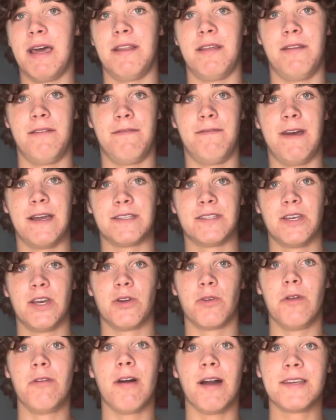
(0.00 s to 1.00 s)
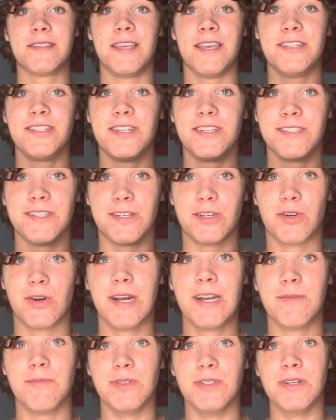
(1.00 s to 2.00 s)
In fact, relaxation is
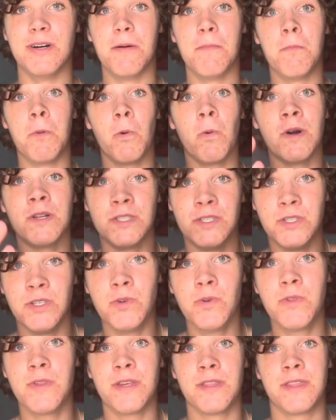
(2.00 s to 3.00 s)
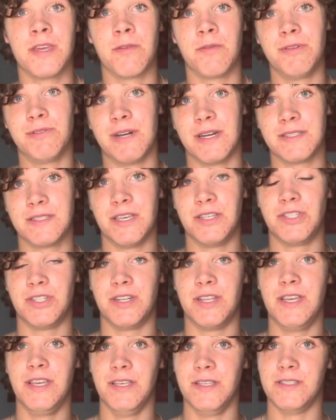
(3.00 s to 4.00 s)
incredible. But what do you think that
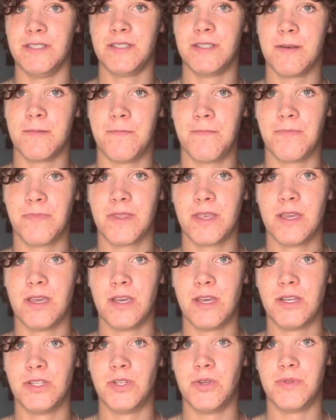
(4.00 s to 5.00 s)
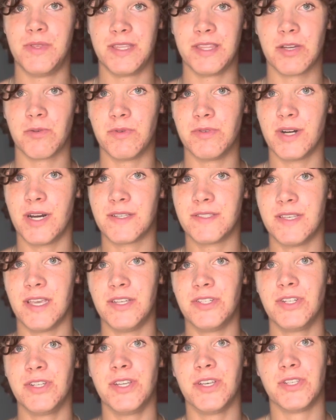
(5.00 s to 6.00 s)
relaxation is? Do you think that
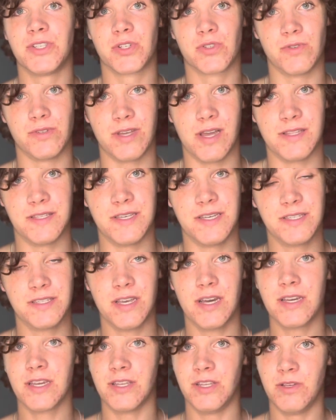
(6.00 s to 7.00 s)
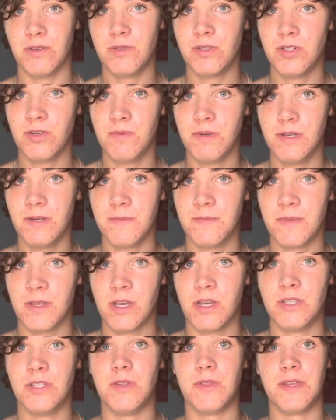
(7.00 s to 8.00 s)
relaxation is scrolling on TikTok and YouTube?
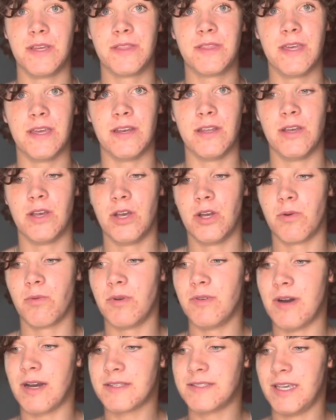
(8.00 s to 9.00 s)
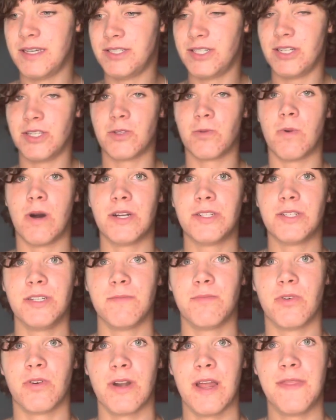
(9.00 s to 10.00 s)
Do you think that relaxation is watching
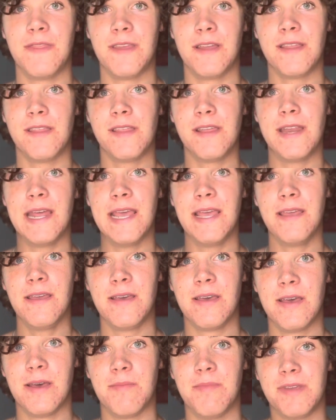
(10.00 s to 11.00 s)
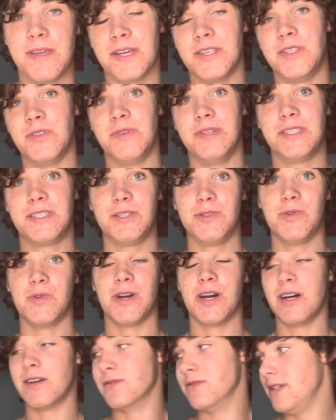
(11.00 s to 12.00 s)
porn at the end of the day because you need
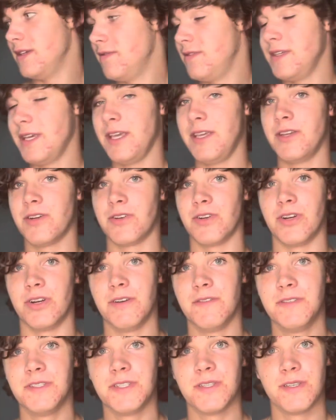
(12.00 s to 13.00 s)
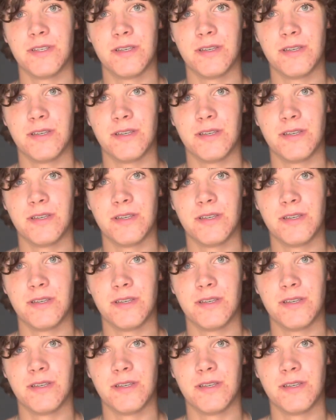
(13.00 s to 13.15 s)
to alleviate your nerves?